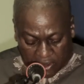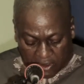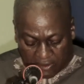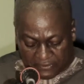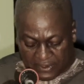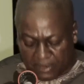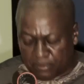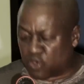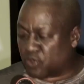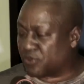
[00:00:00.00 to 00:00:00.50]

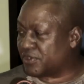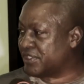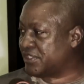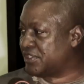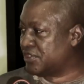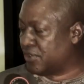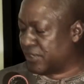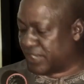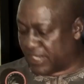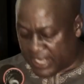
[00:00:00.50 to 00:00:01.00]
of
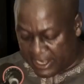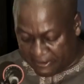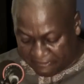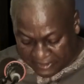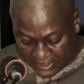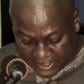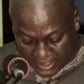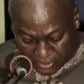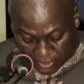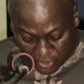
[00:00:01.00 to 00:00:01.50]
democracy on the
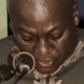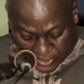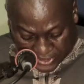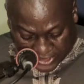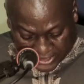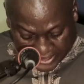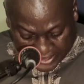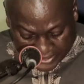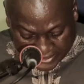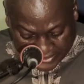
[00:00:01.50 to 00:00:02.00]
African
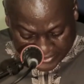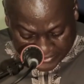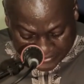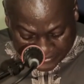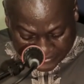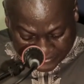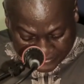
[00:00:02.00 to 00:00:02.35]
continent.